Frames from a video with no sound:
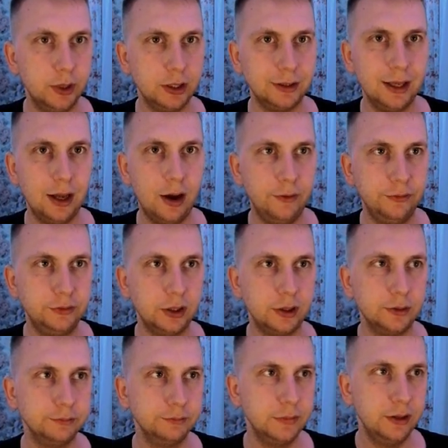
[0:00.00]
but
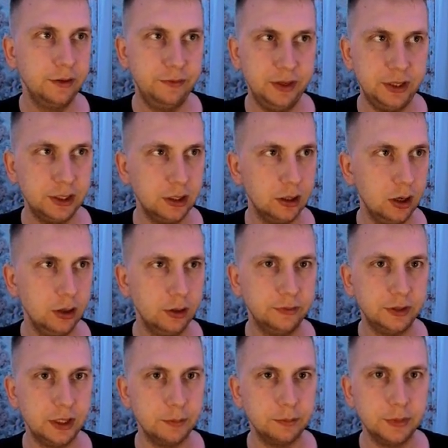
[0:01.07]
after fixing all
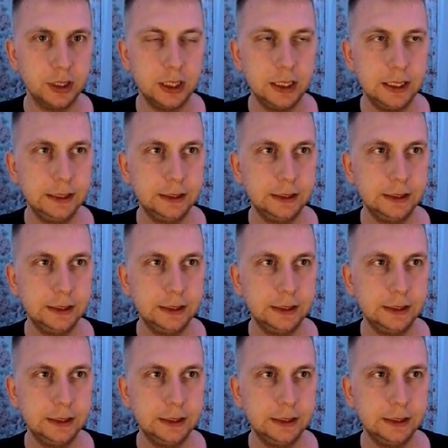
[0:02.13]
of them,